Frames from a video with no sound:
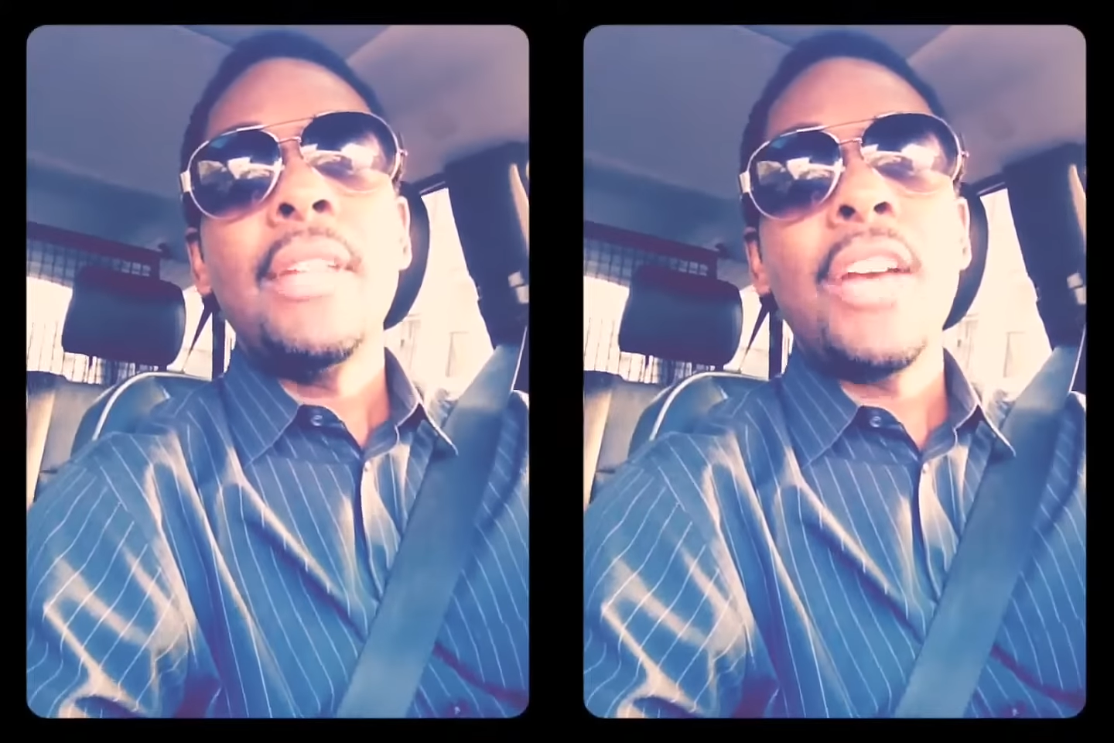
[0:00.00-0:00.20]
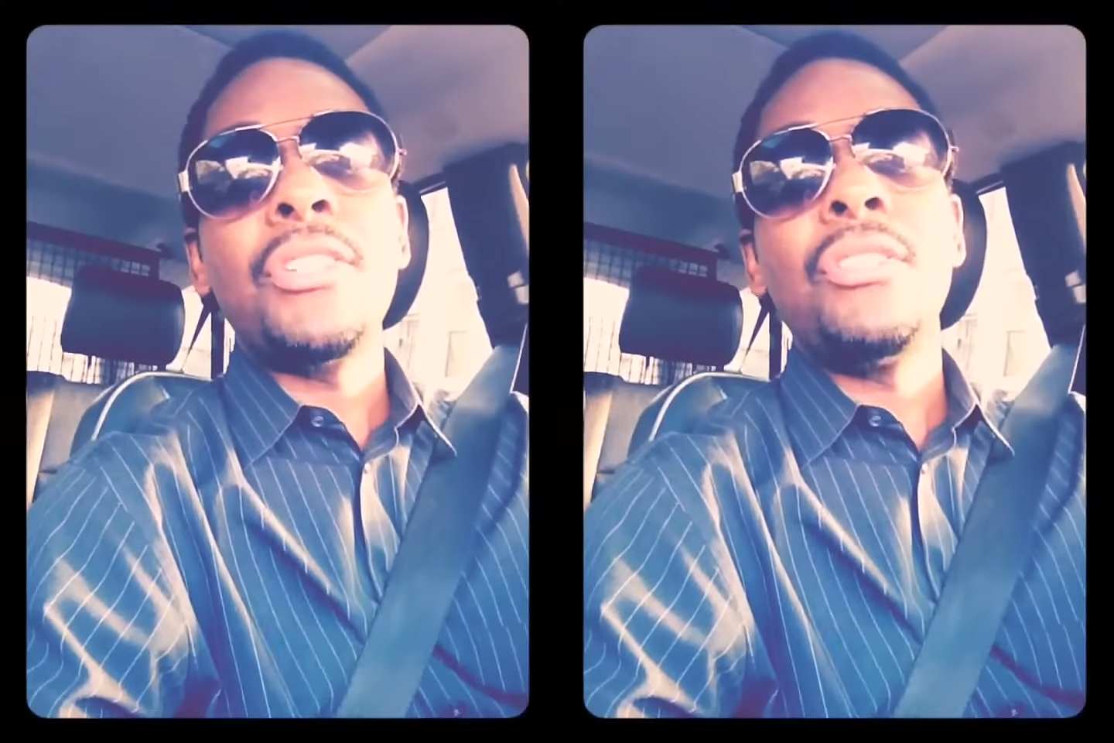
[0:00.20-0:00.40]

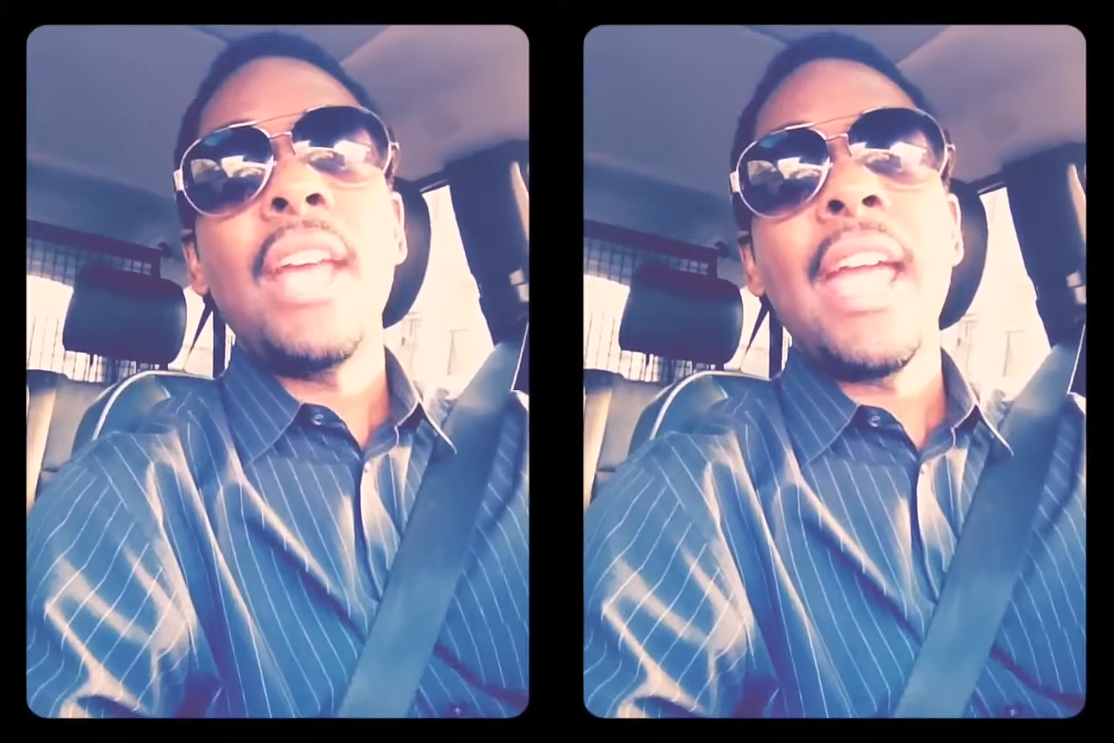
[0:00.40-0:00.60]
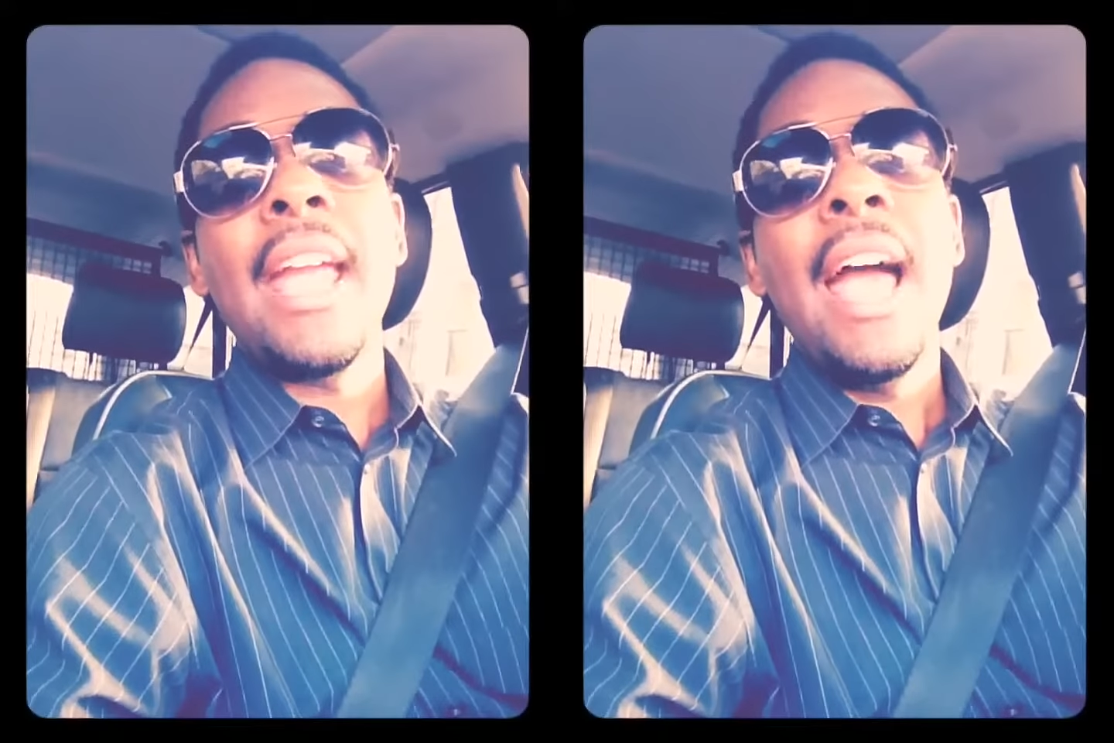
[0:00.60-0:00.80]

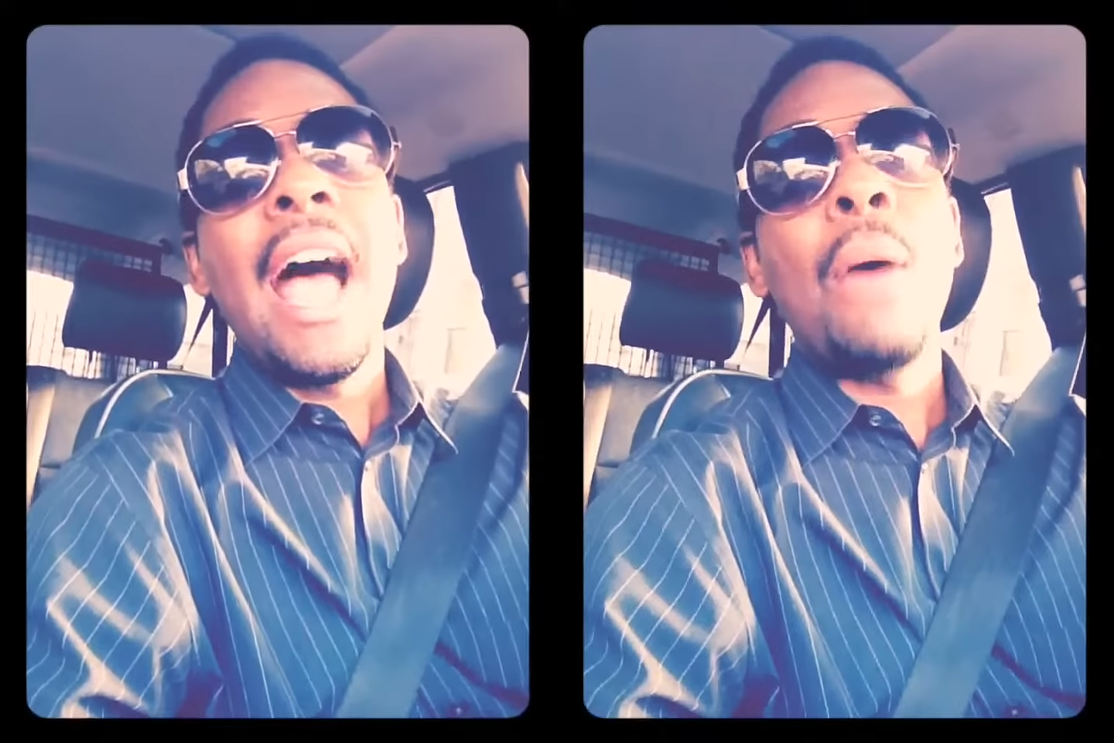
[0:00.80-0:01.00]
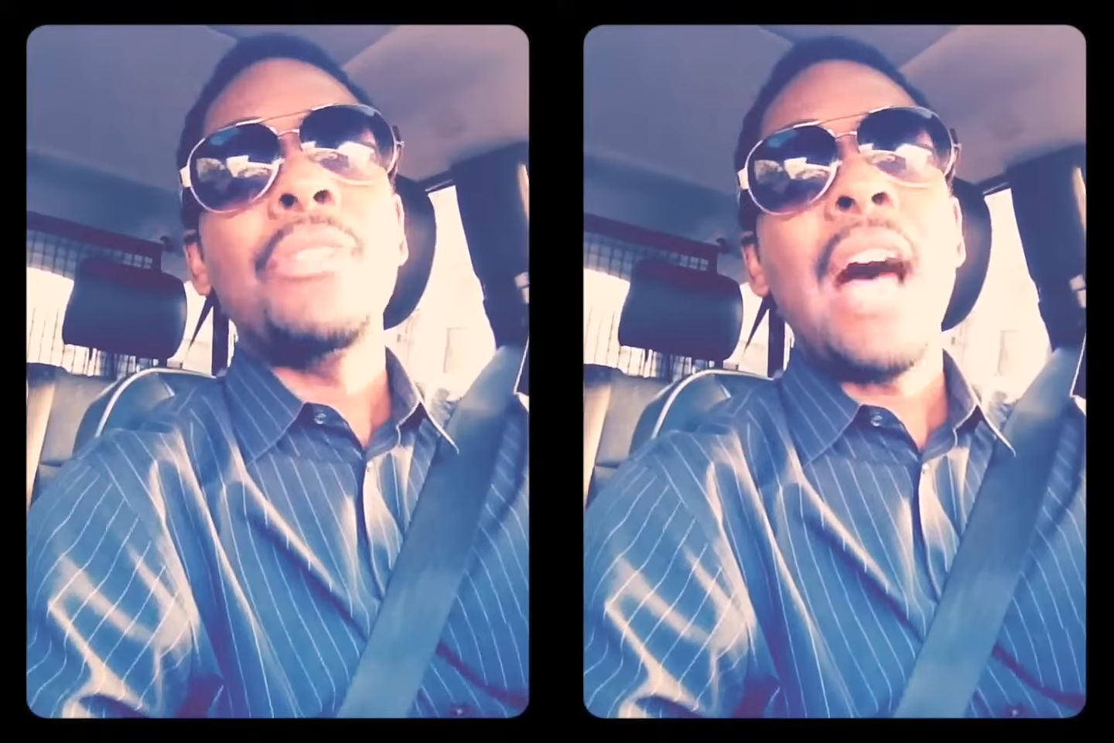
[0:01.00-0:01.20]
Yesterday,
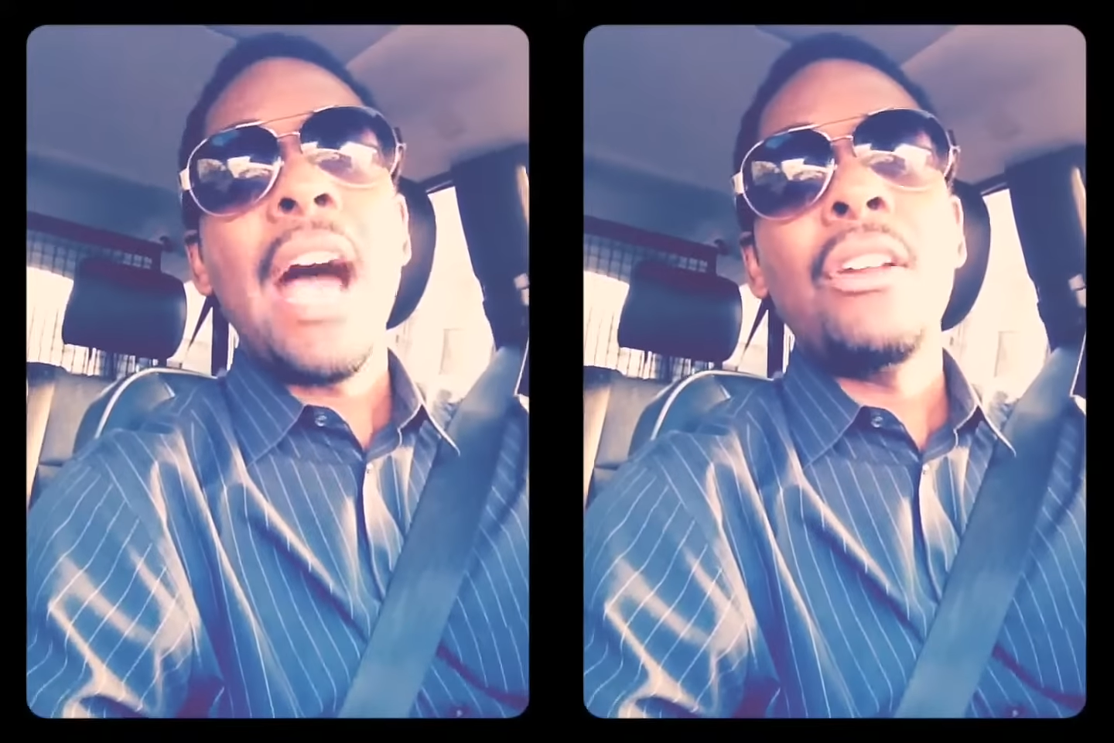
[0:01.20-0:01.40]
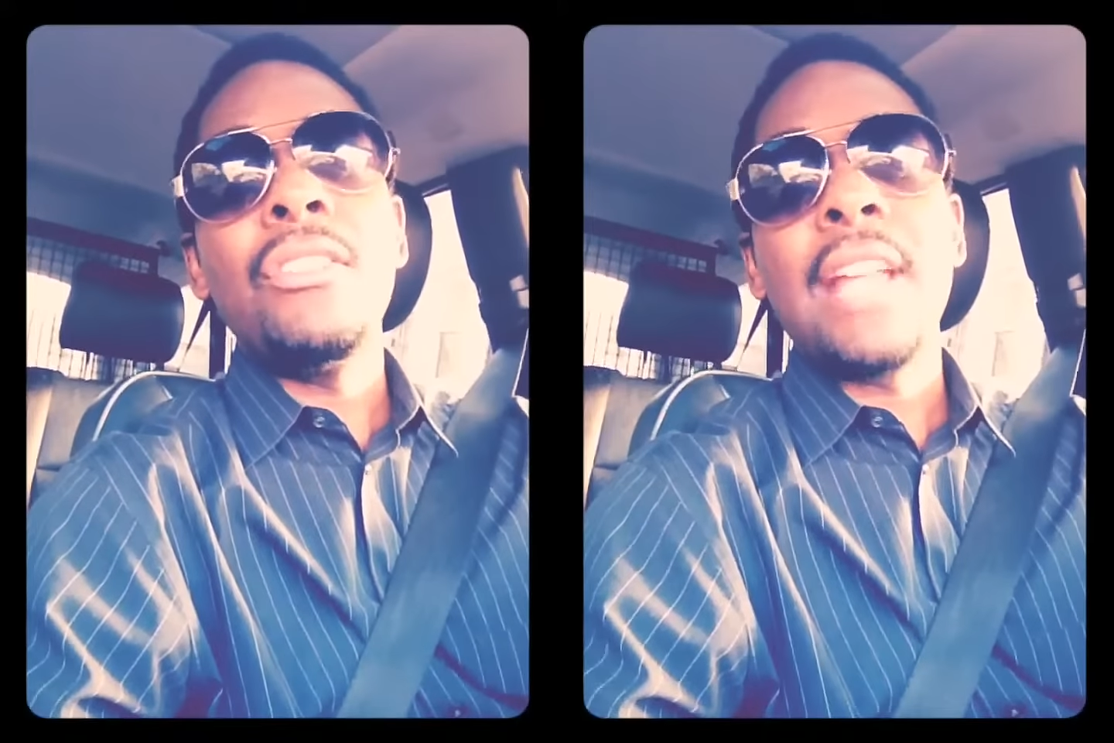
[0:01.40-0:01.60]
I was
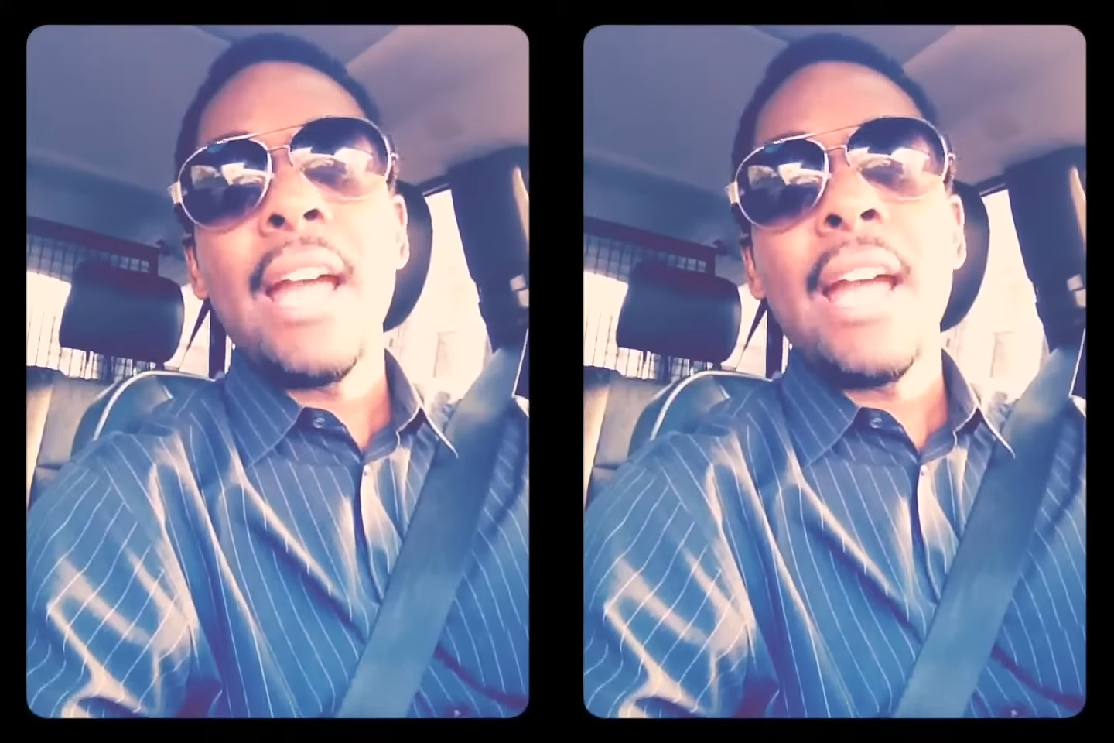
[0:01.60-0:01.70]
honored